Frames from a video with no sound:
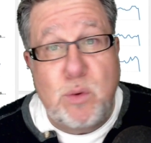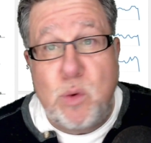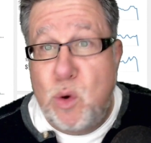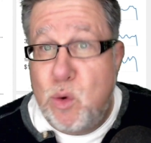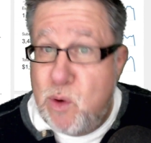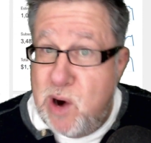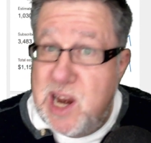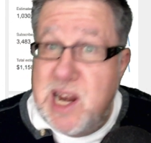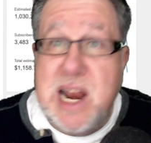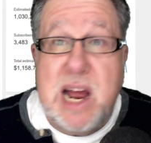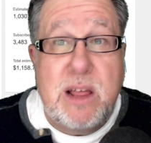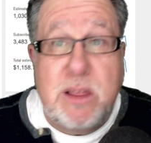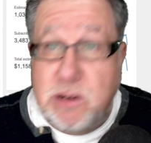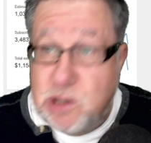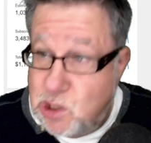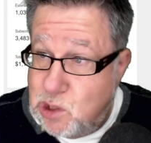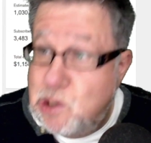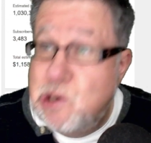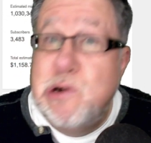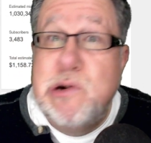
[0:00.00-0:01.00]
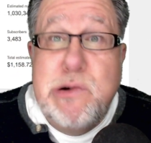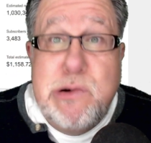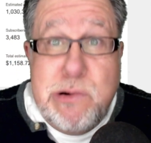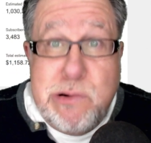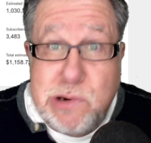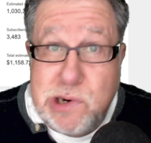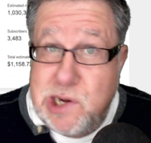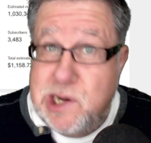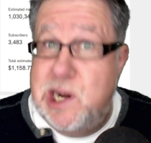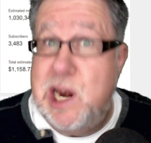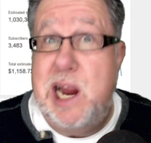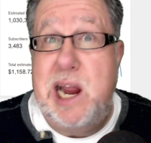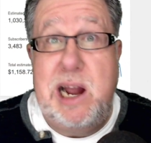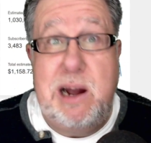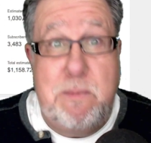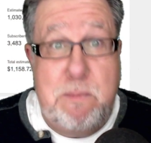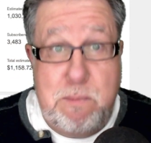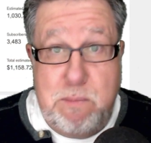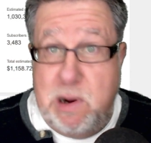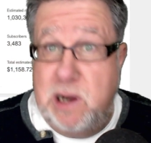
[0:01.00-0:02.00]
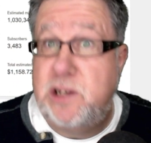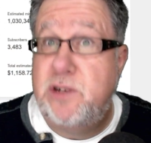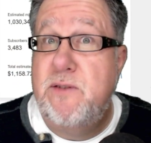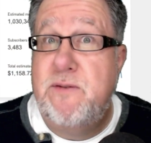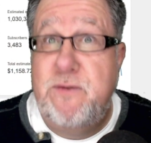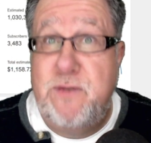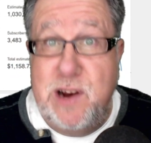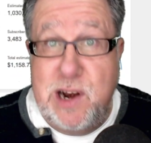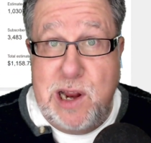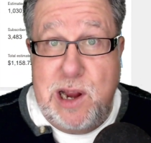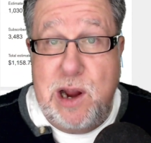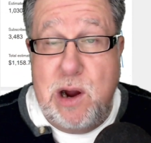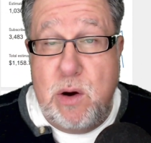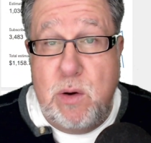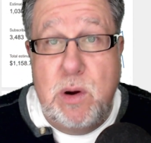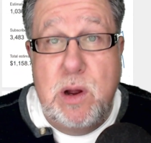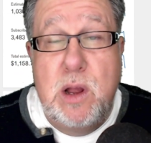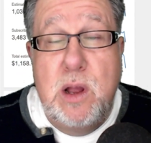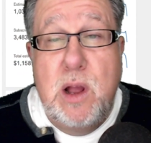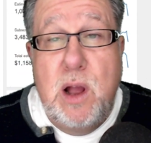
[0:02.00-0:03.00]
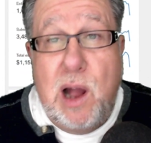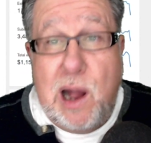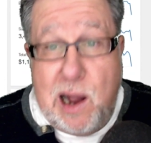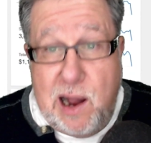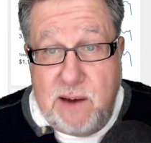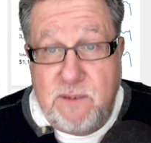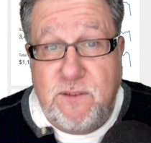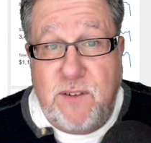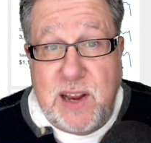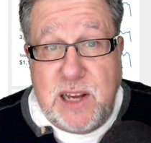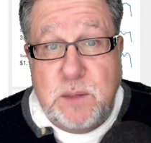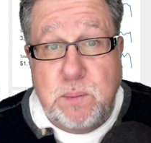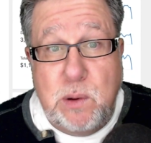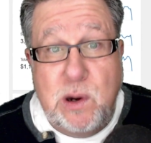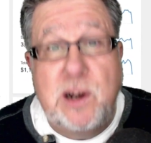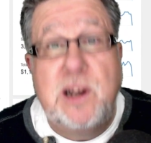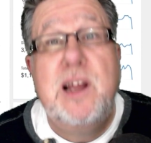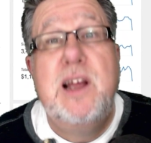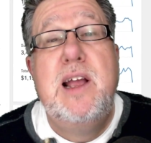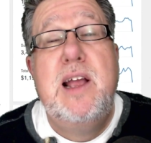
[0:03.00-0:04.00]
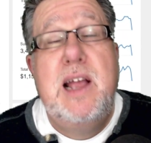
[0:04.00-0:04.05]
Well, right now there's too damn much video on Facebook,